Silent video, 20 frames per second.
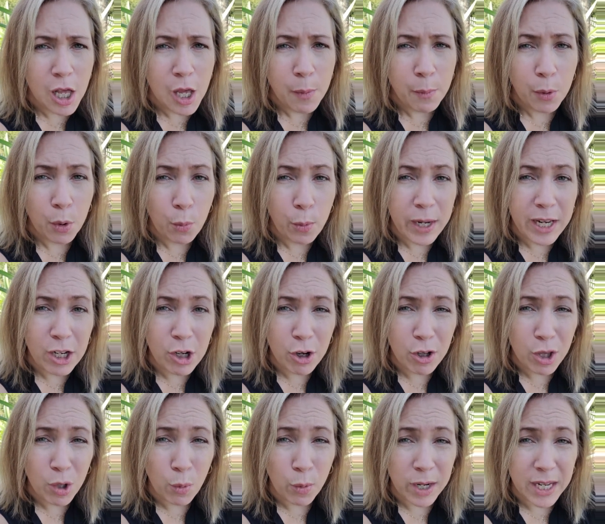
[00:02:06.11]
But we know
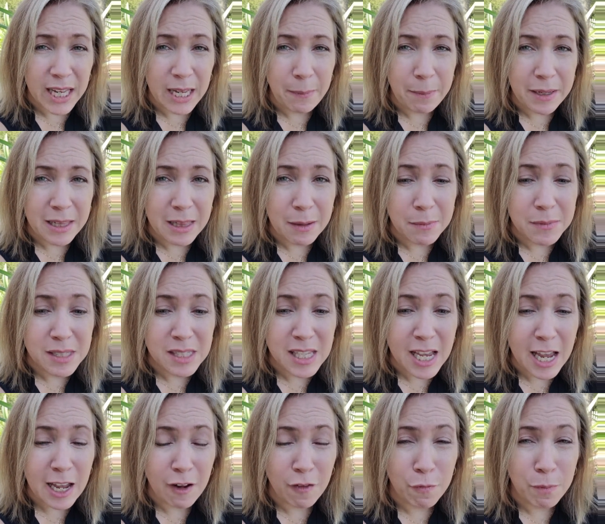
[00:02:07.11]
that we're keeping them
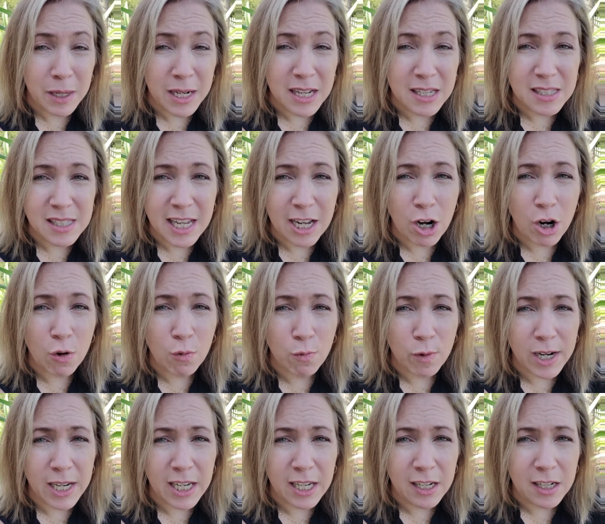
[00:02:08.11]
safe because they aren't
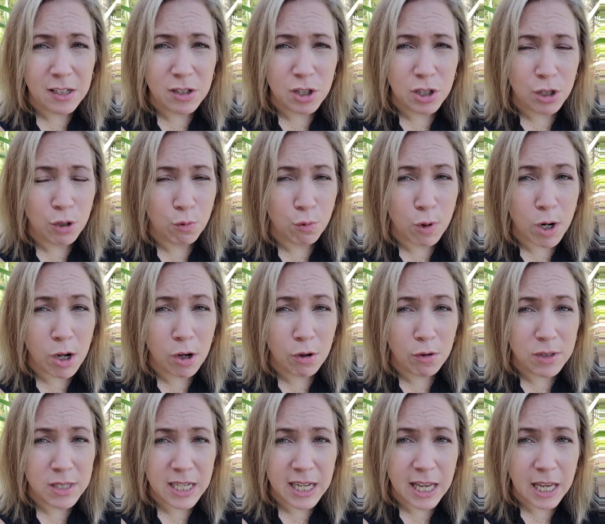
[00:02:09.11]
running into the road
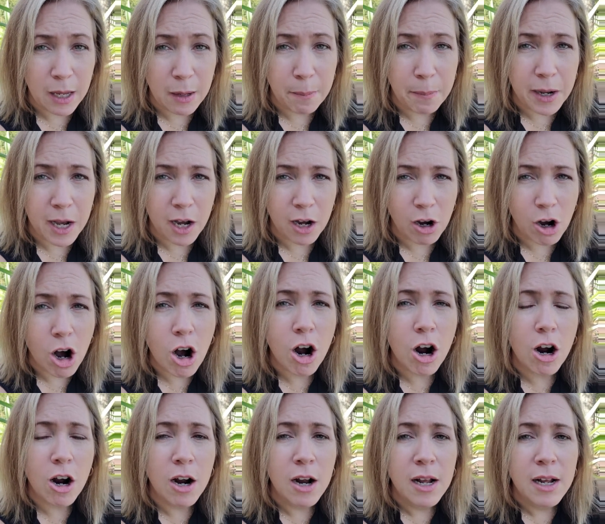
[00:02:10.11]
to get hit by a car.